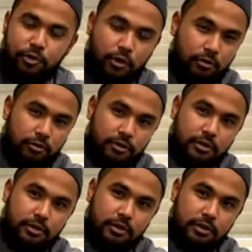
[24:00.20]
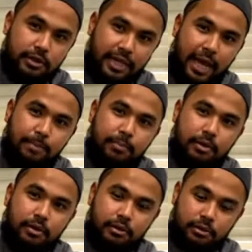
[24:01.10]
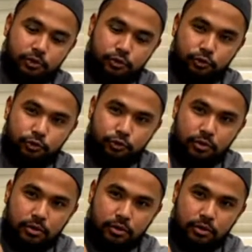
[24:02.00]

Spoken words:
your camp to